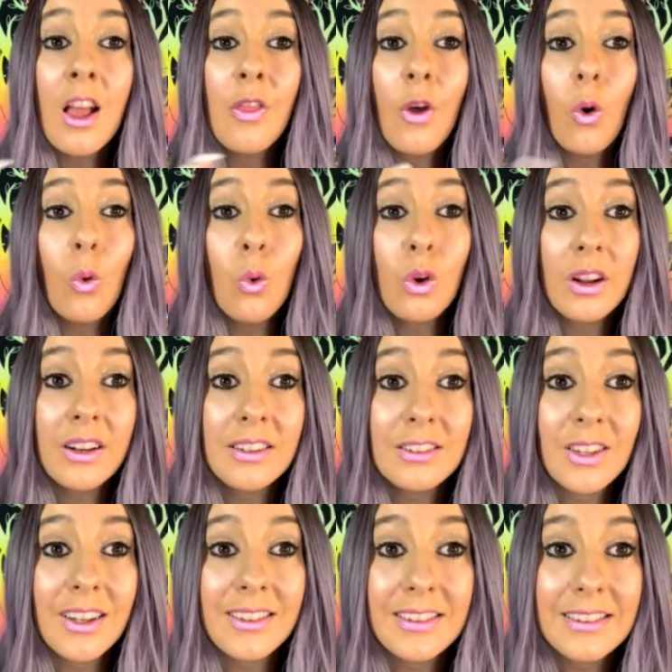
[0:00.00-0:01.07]
they're all going to
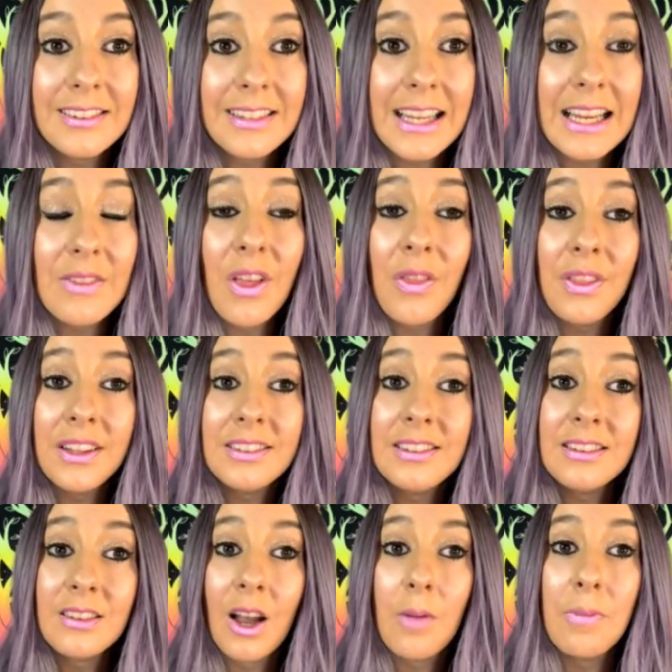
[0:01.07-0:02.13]
start to see that this is
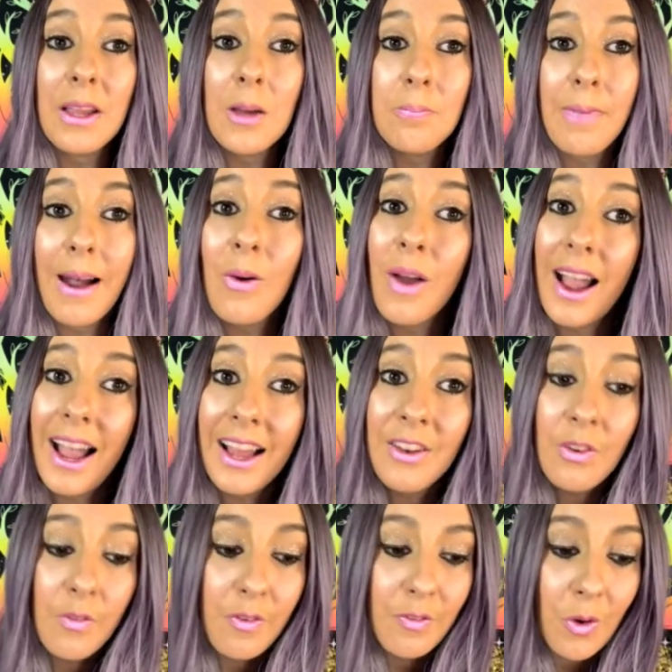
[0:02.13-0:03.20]
coming about
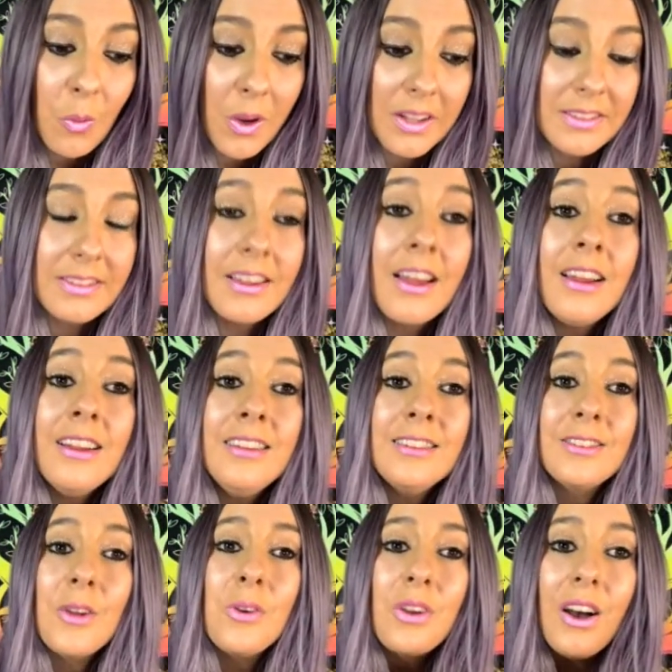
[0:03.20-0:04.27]
and forwards.
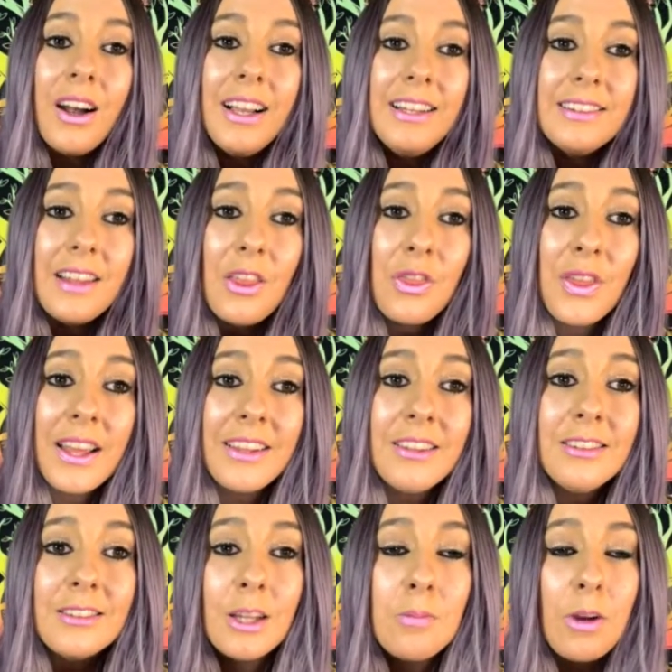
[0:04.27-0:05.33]
So guys, thank you
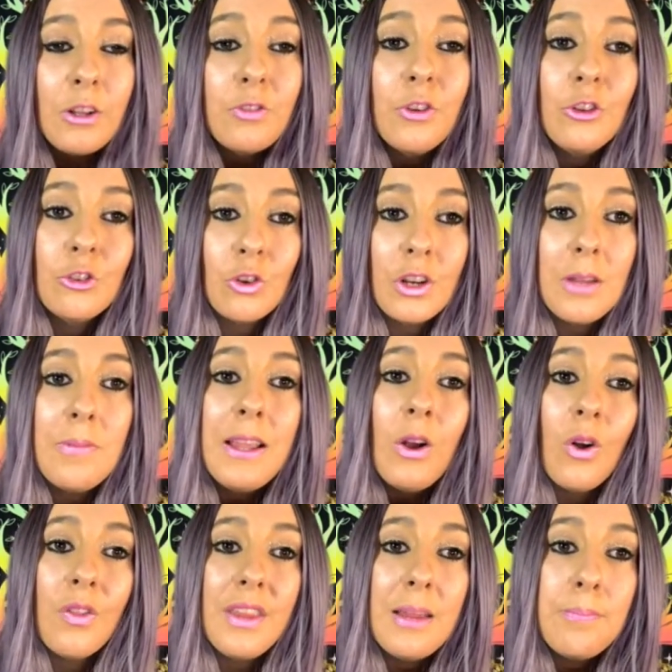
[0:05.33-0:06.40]
so much for joining me
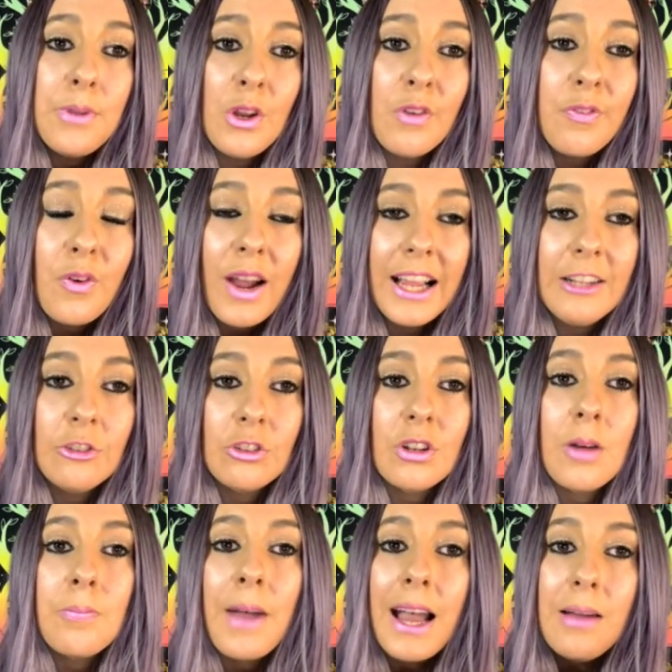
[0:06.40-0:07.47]
on the beautiful angel
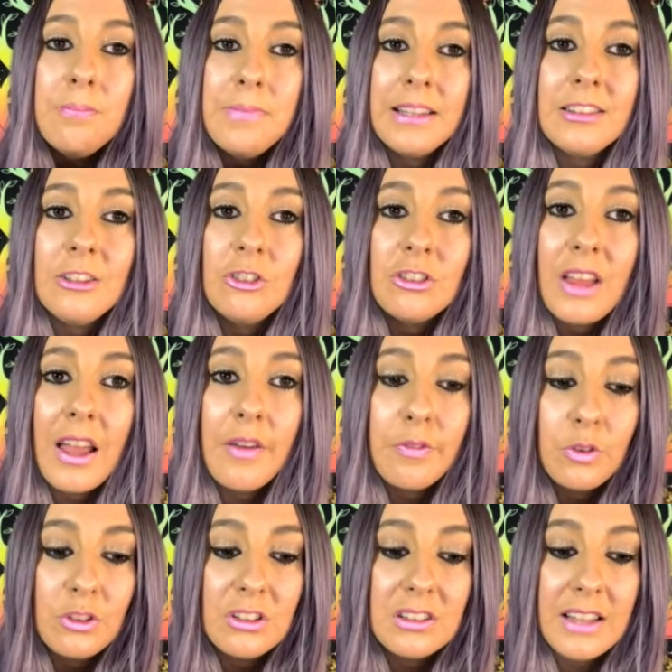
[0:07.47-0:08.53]
number and message there for
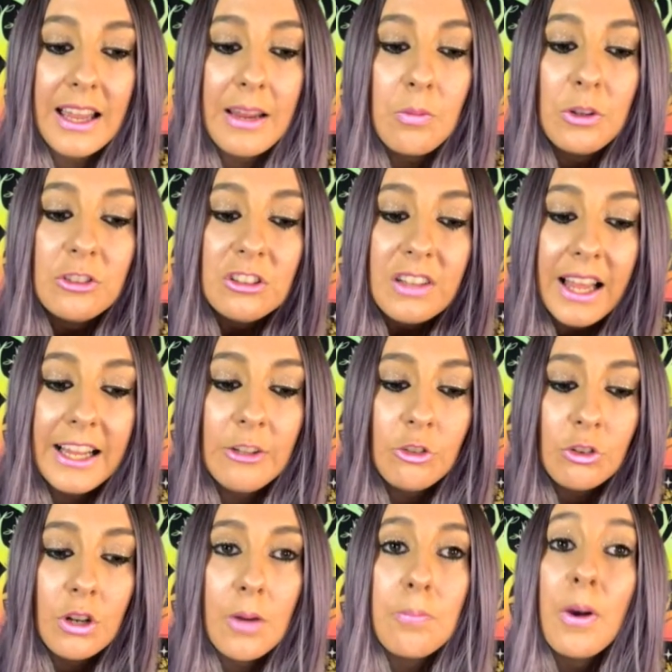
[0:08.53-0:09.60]
today, which is angel
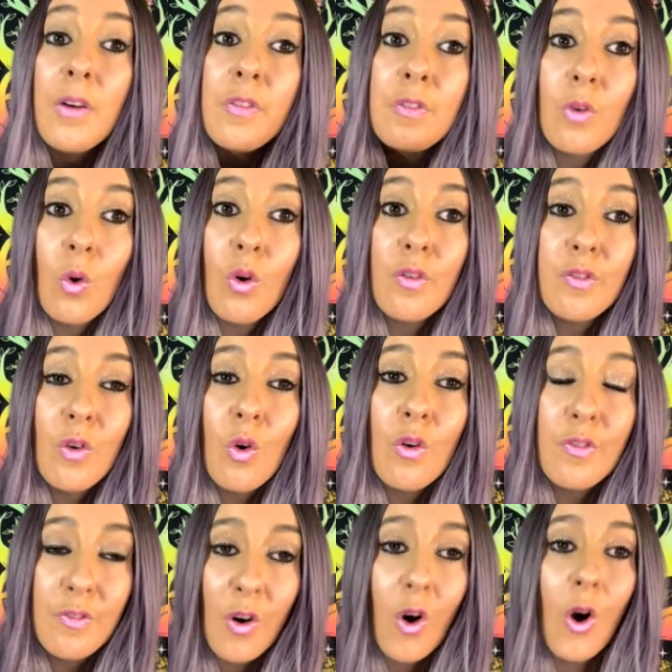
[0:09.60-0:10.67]
number
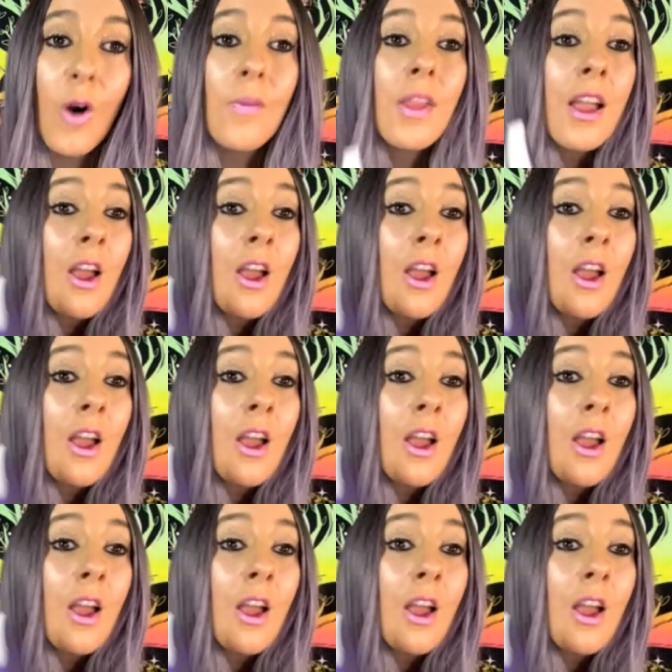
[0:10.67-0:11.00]
444.